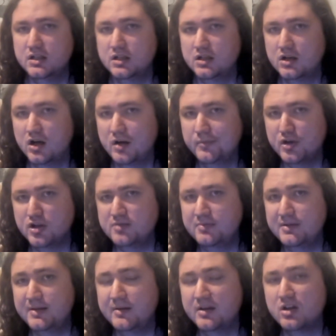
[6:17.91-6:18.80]
I'm going to be
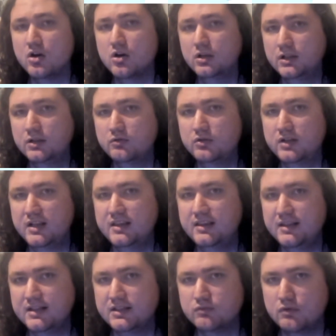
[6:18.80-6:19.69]
tipping Collingwood in
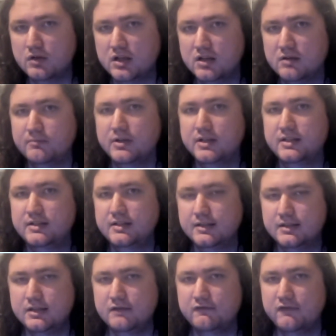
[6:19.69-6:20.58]
this one by
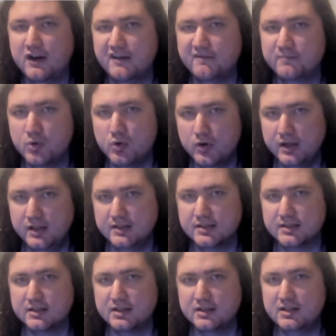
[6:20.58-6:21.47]
65
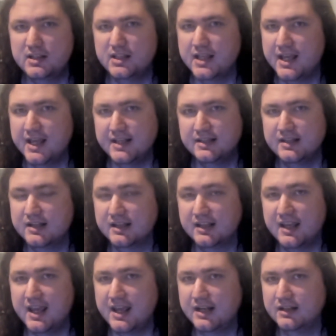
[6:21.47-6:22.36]
points. Essendon
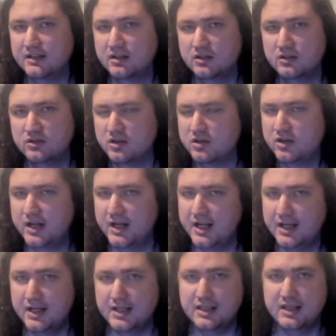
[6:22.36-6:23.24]
again, I don't know
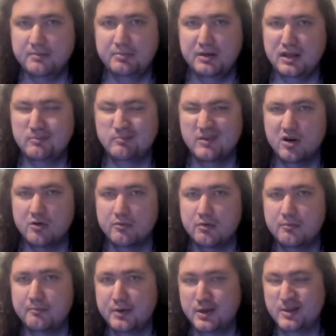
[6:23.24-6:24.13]
how they beat
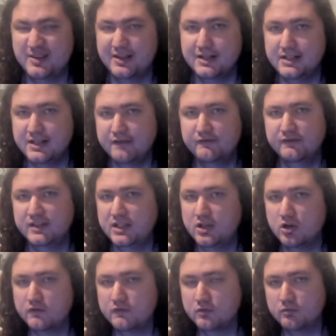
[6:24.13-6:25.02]
Melbourne, but they're definitely
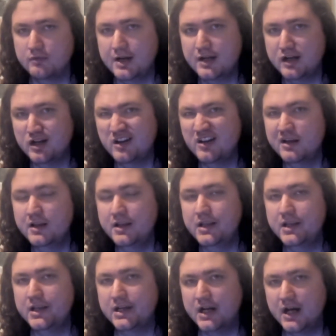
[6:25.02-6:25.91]
overrated.
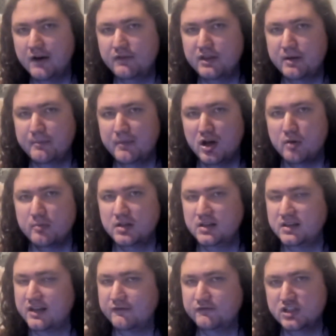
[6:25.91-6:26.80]
Other than Melbourne,
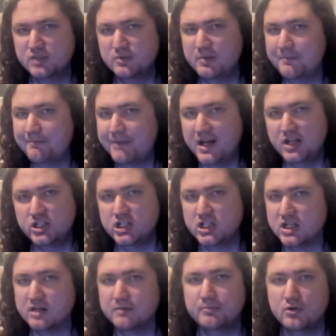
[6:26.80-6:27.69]
they've just been bashing
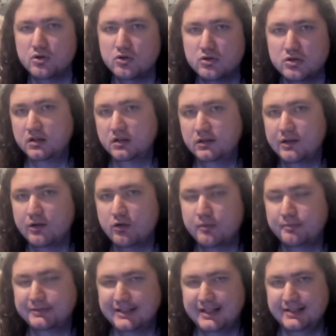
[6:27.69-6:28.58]
up on lower
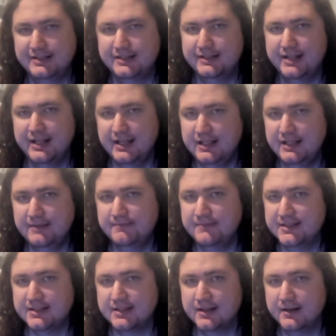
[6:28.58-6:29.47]
placed
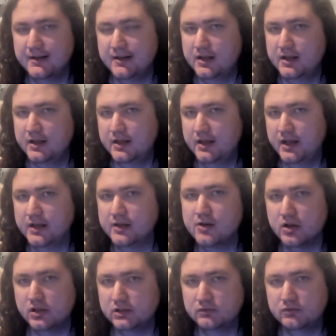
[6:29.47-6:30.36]
teams. And
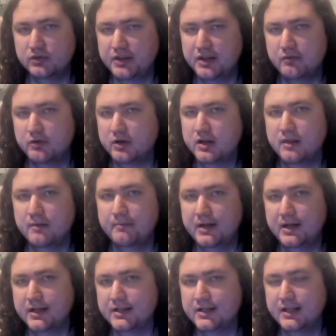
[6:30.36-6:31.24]
Collingwood, they're one of the
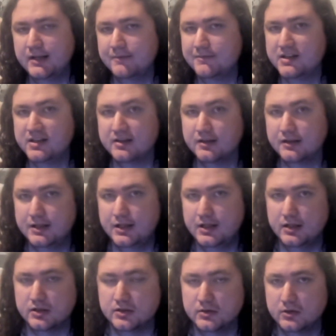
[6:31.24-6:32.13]
better teams in the
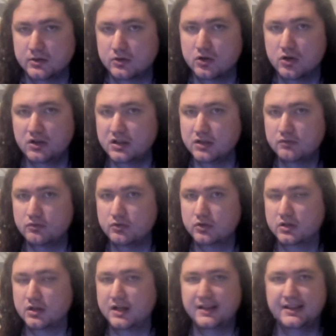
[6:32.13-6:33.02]
league. So
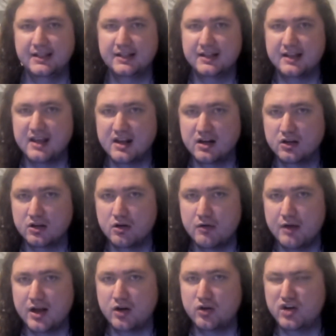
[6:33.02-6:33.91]
Collingwood, I think, are going to go
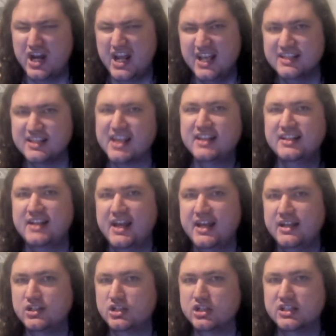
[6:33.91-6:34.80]
out on Anzac Day
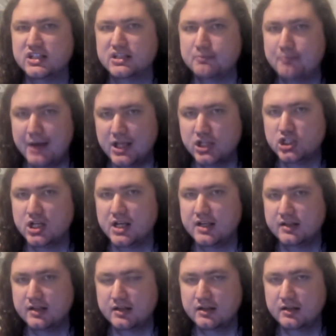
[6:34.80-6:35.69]
and just smash
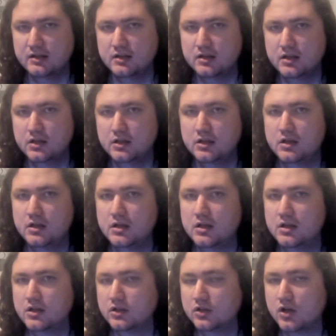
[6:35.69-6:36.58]
Essendon.
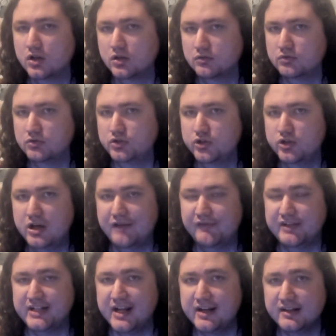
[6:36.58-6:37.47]
Collingwood do have a
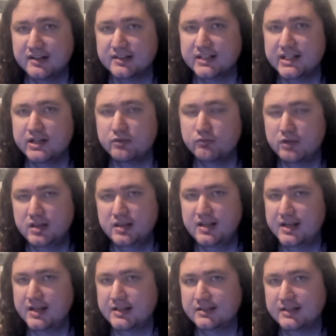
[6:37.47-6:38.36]
tendency to win
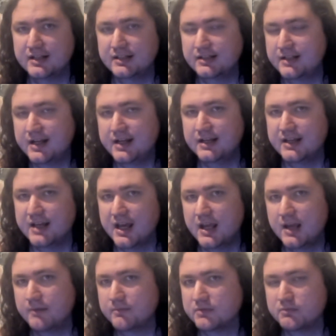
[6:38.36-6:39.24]
the Anzac Day
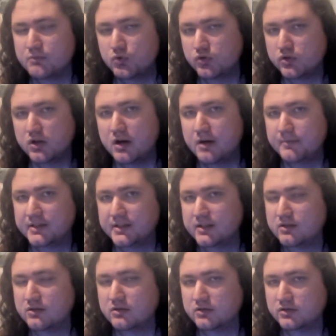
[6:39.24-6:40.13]
games more times than
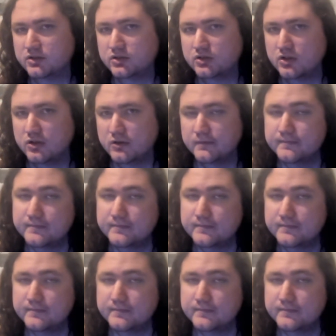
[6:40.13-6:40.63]
not. So